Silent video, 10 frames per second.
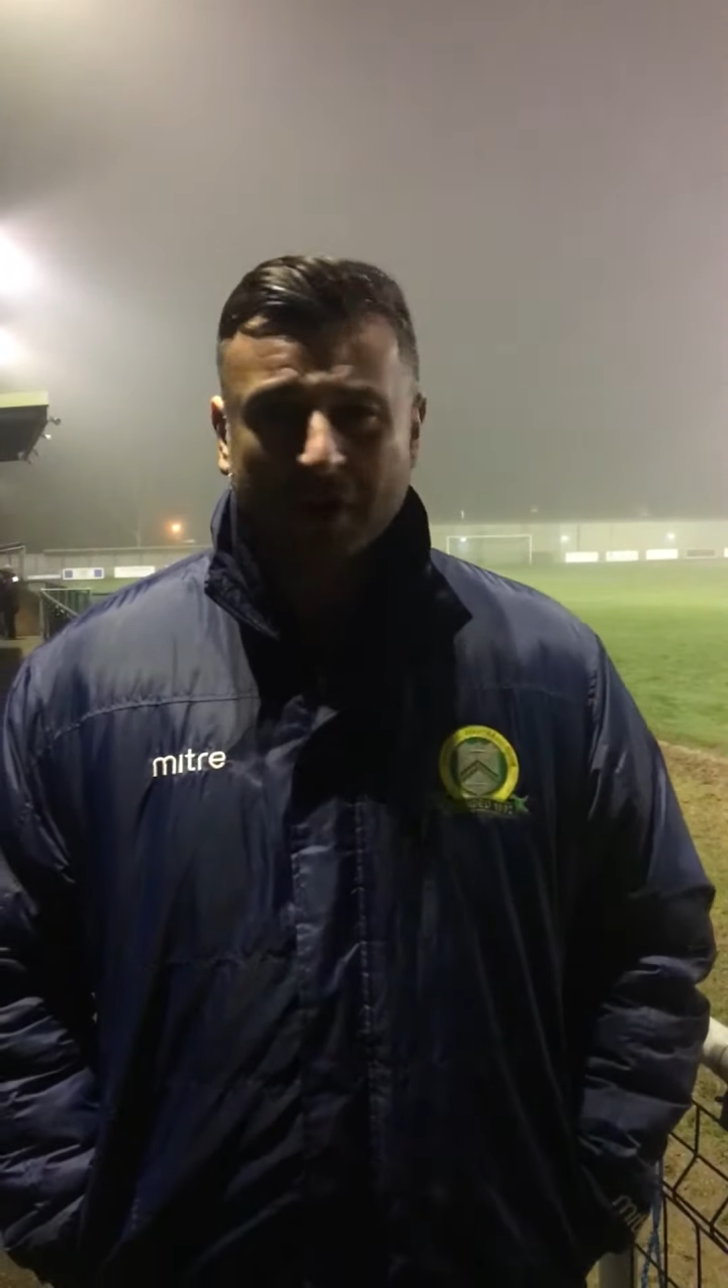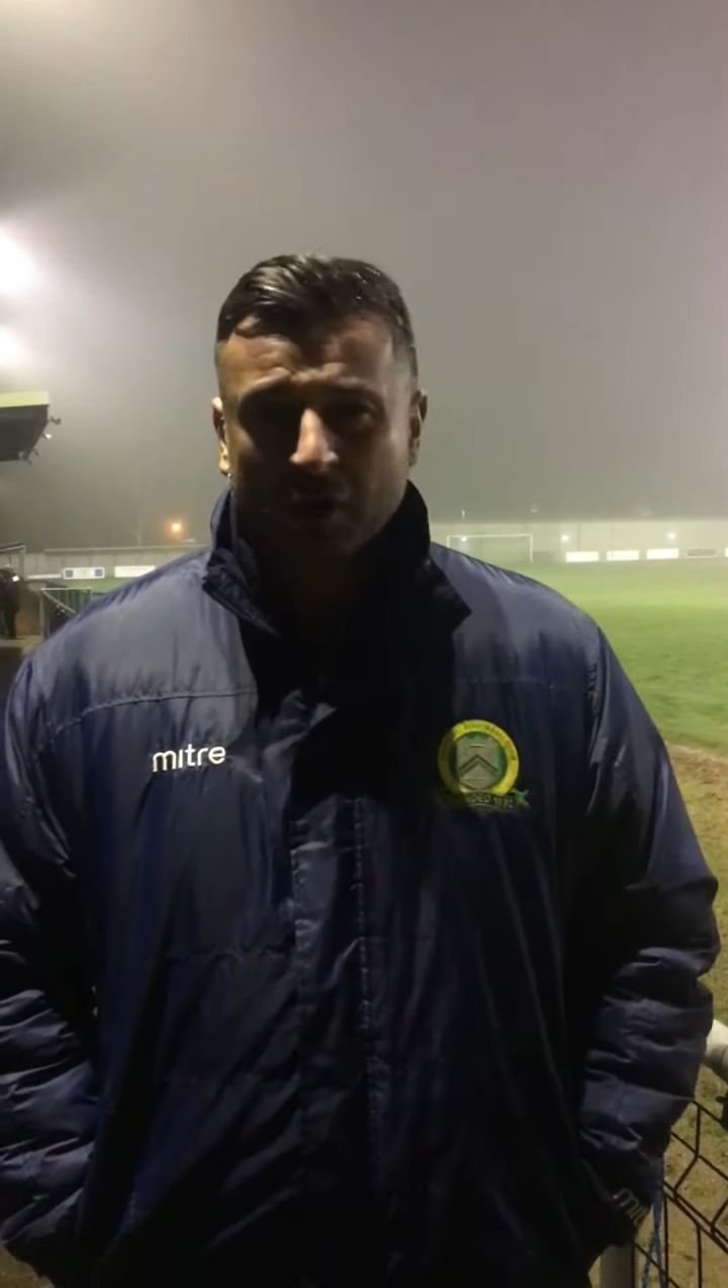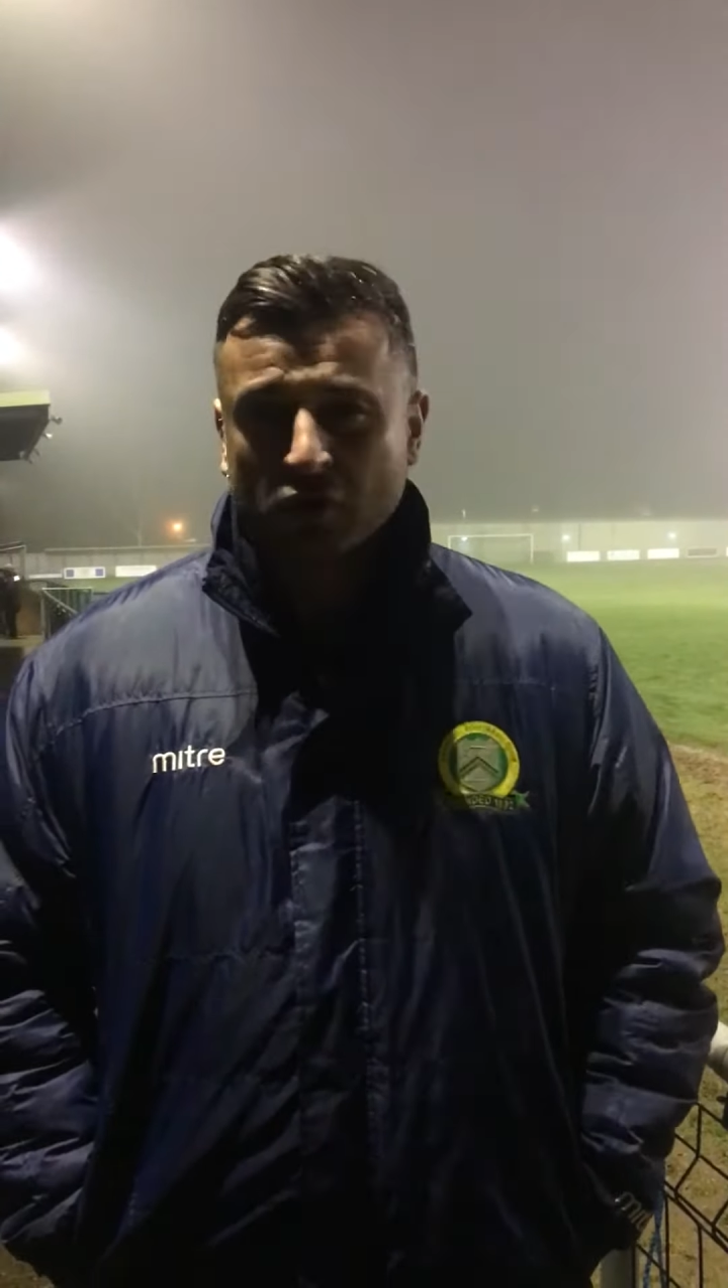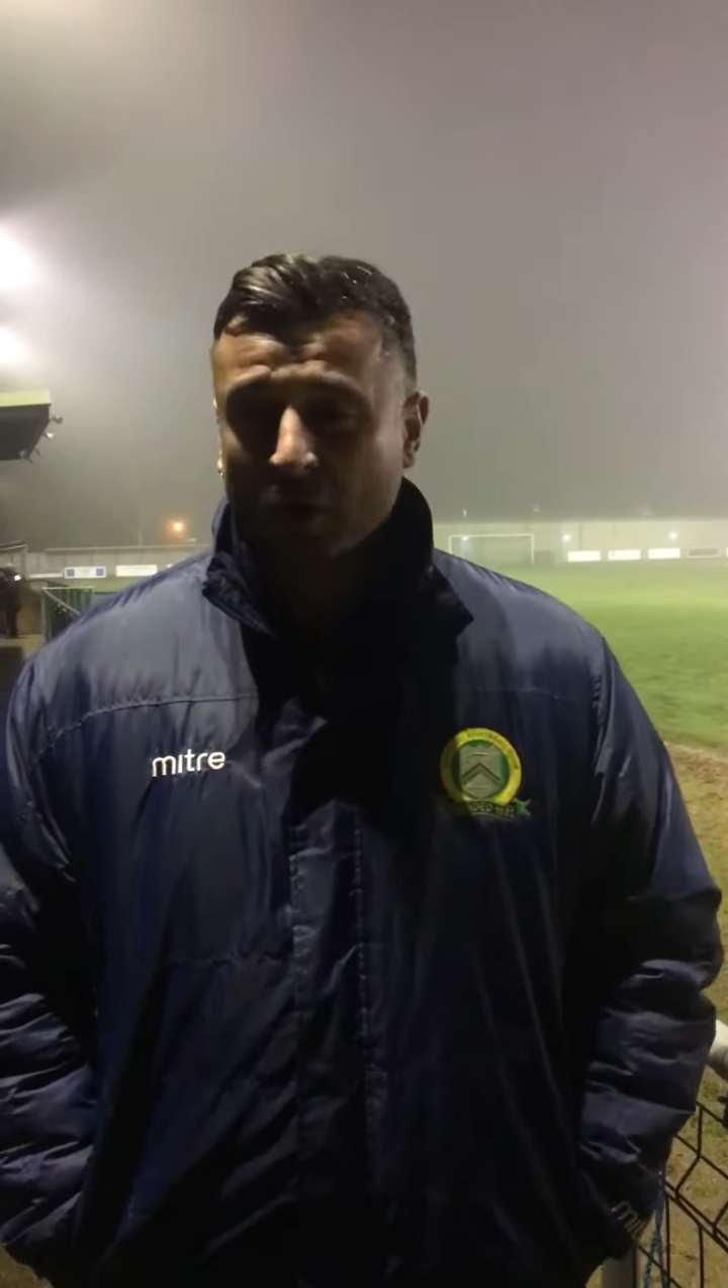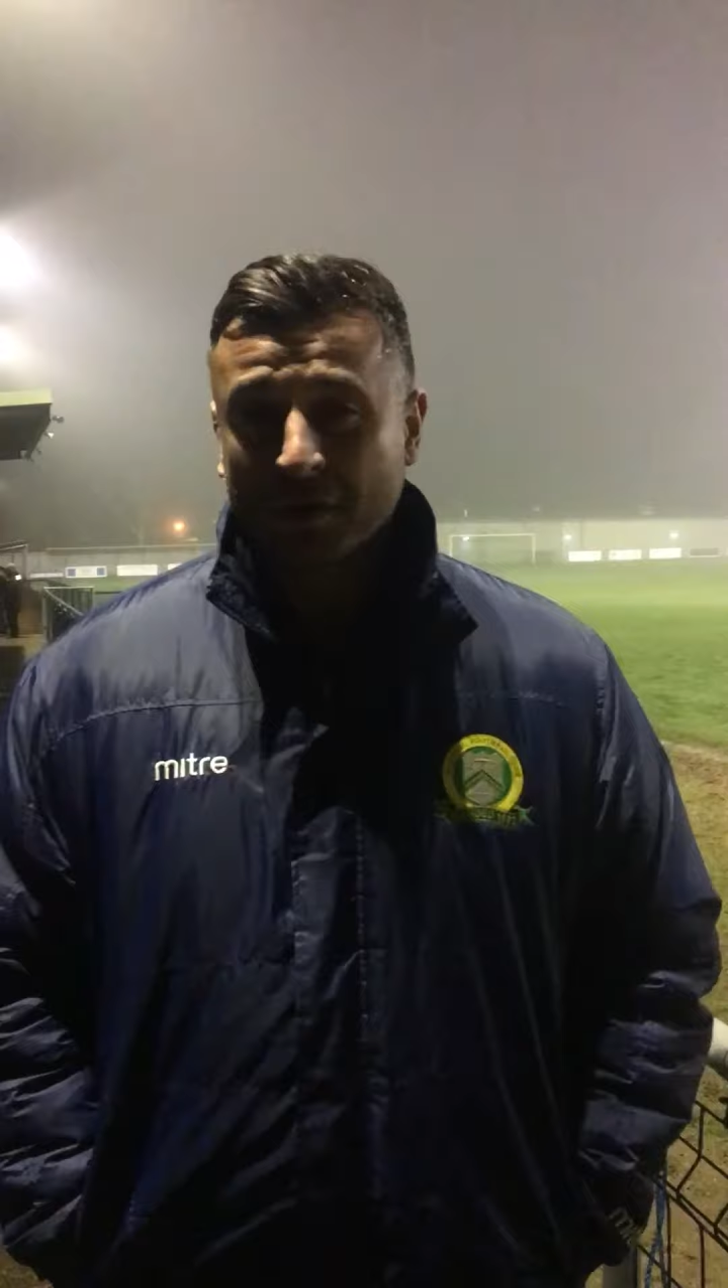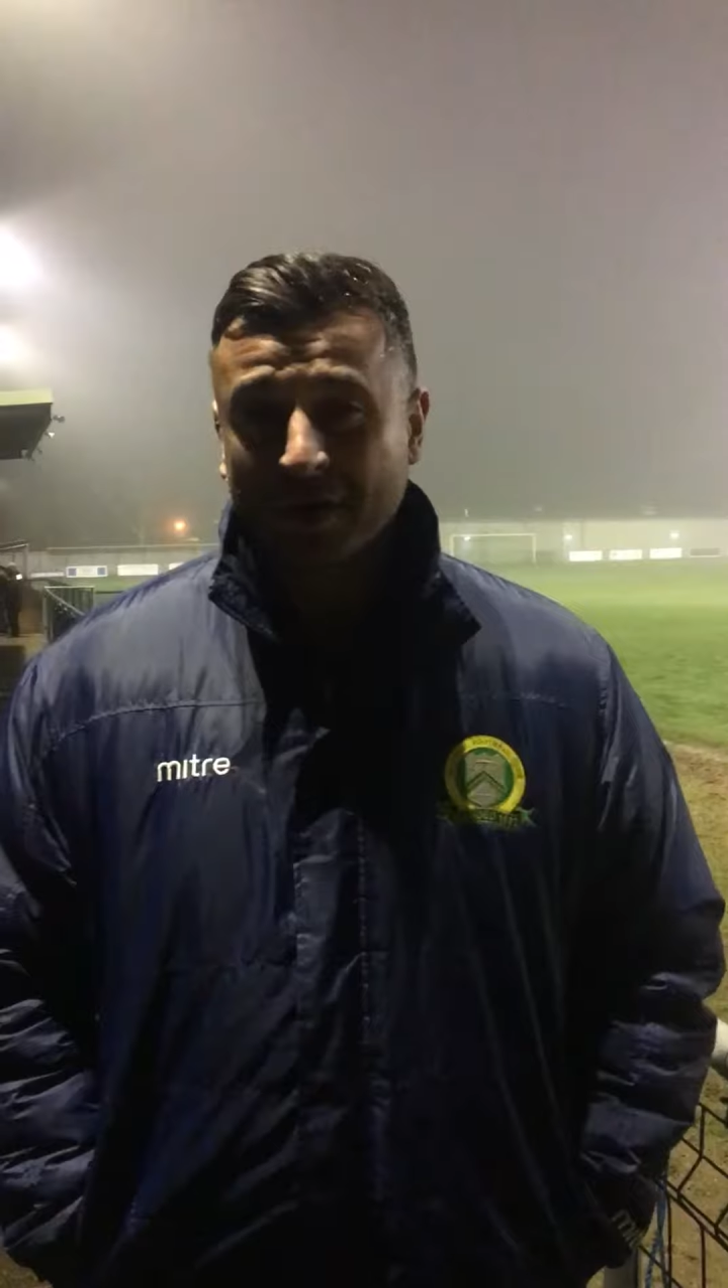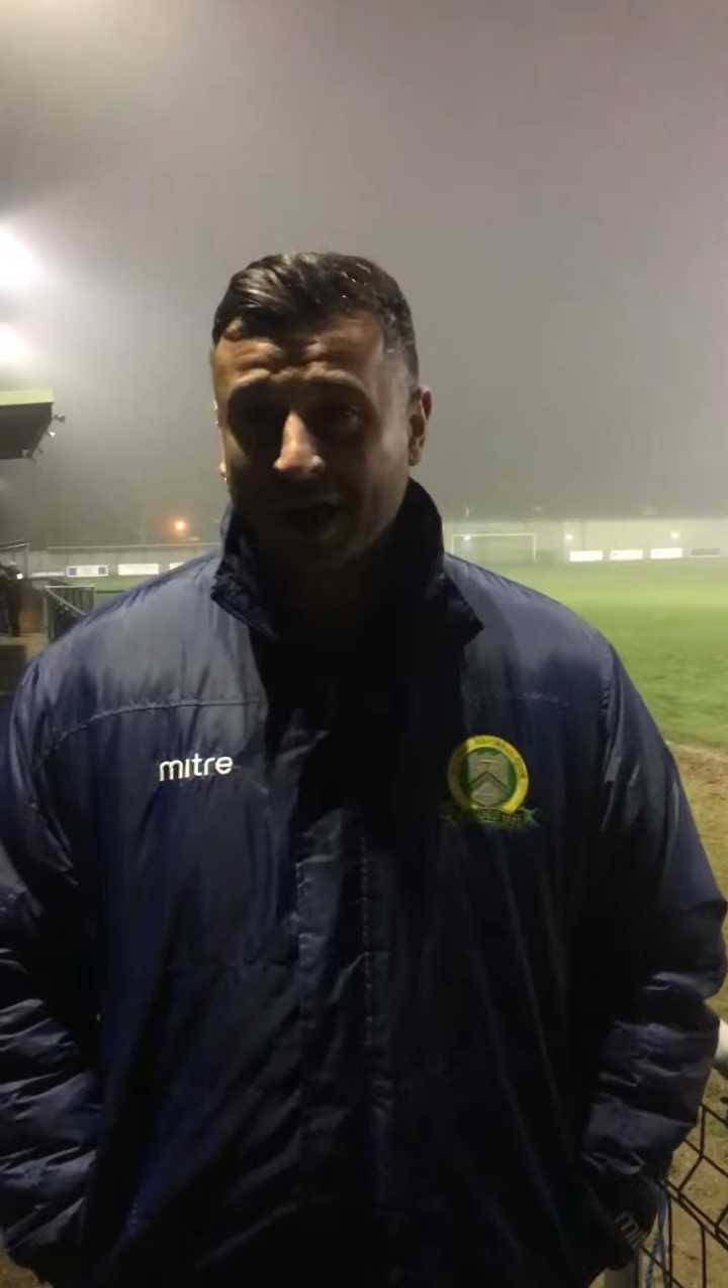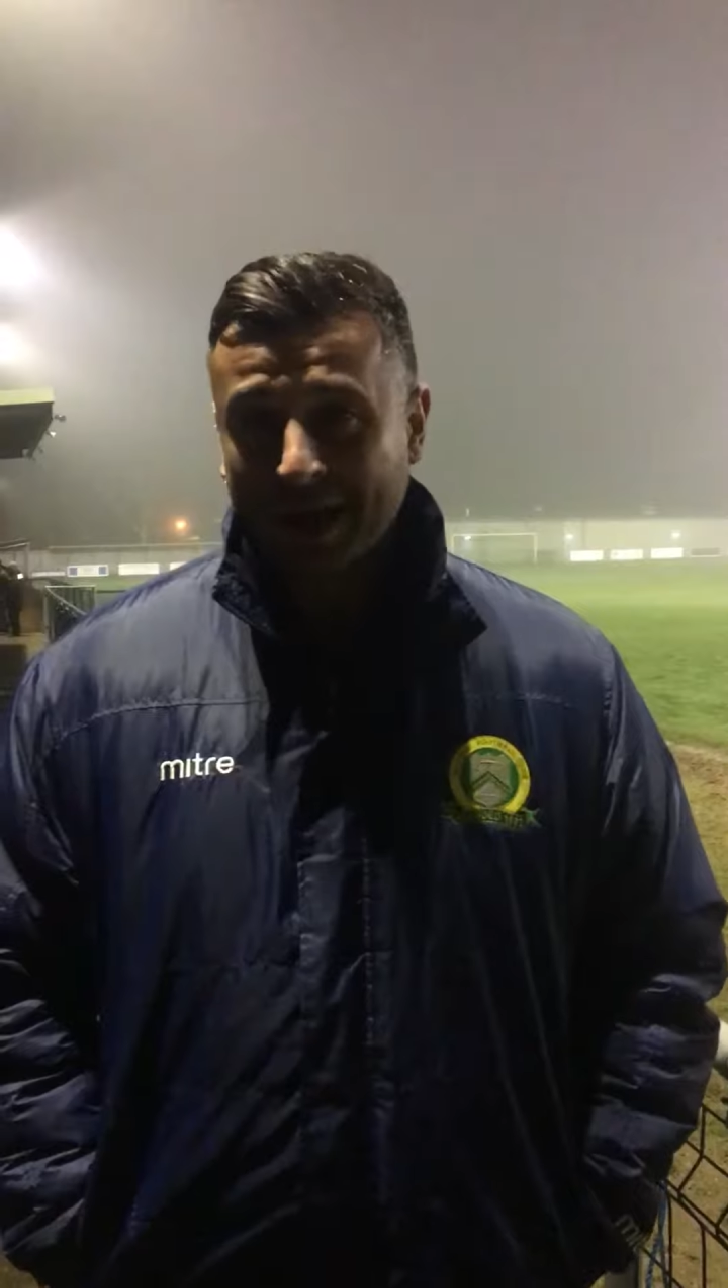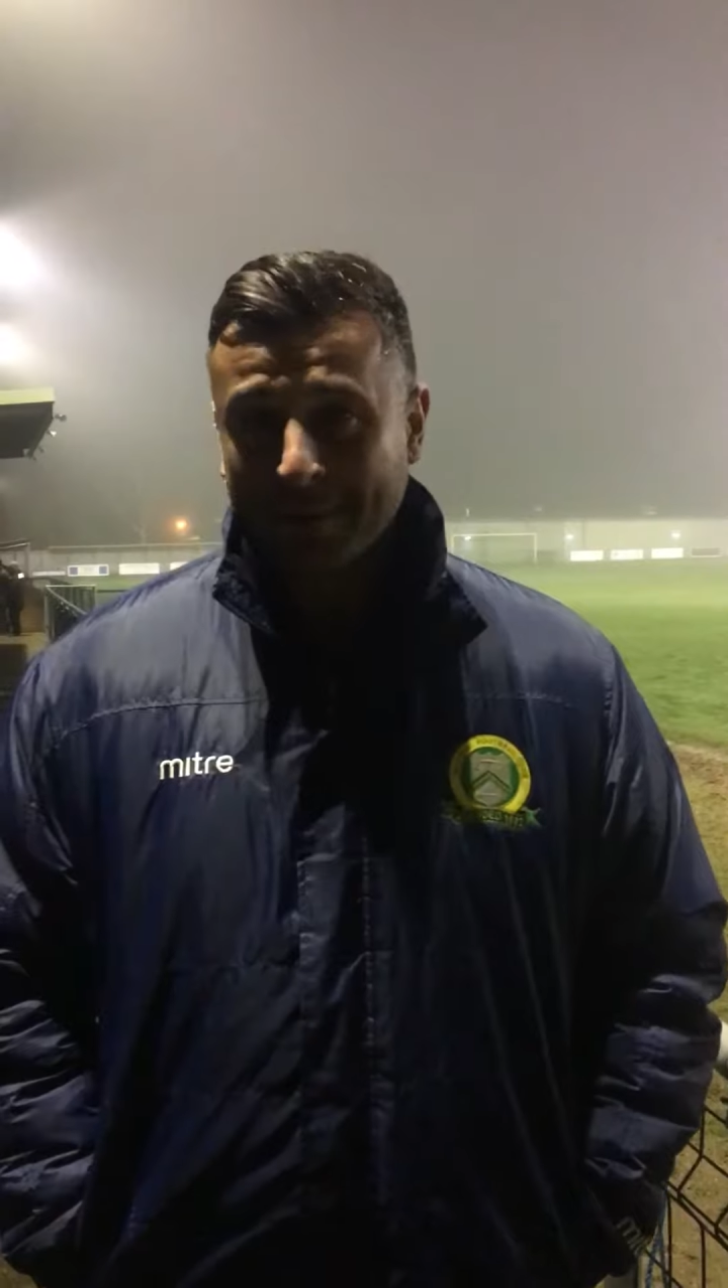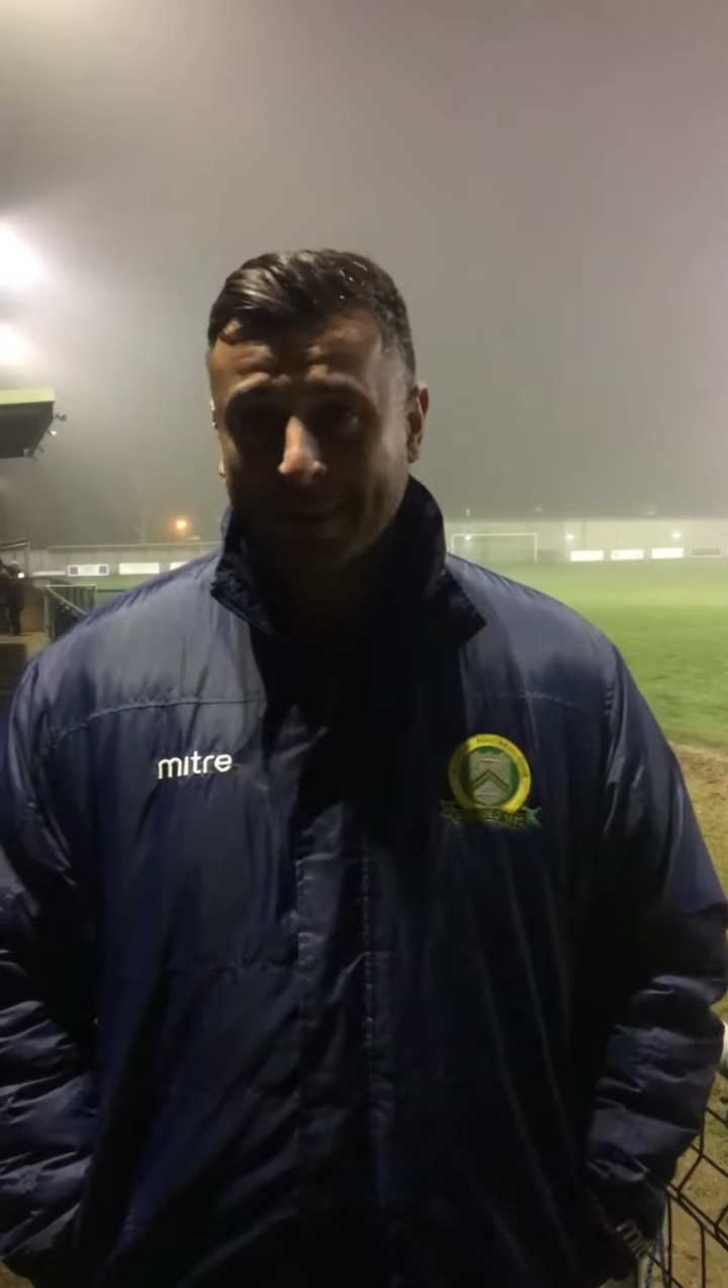in control of the
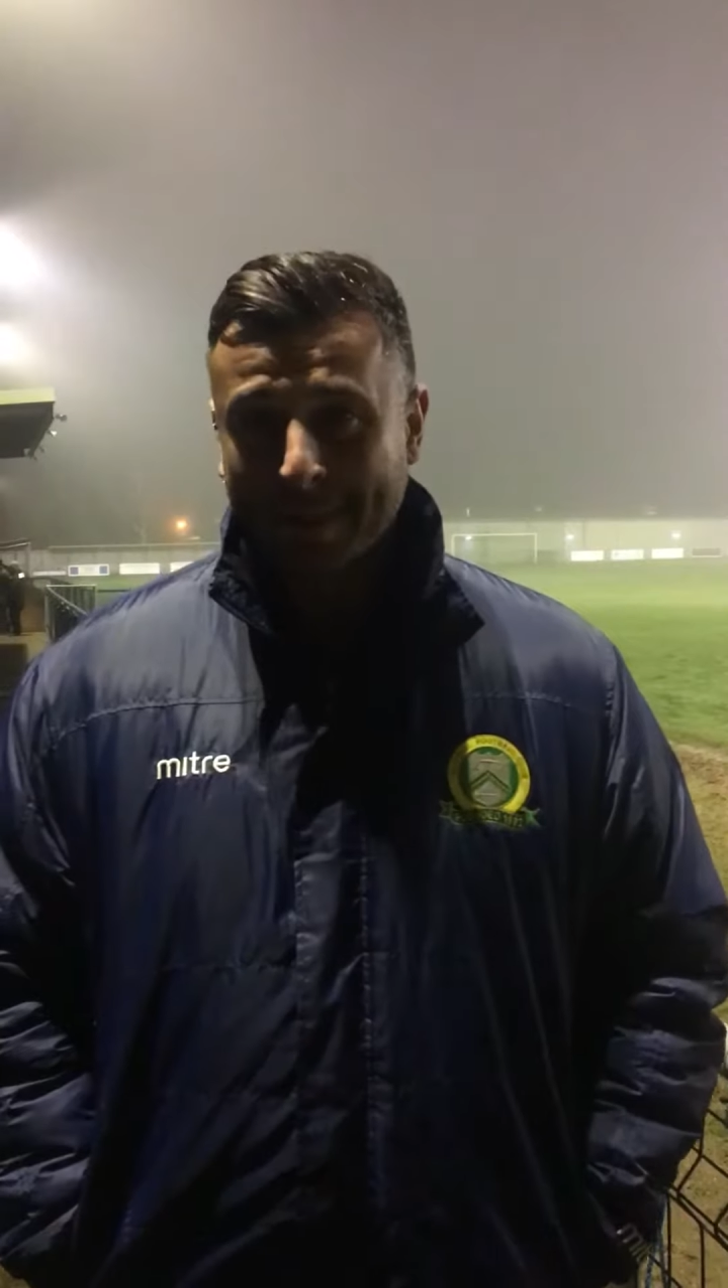game.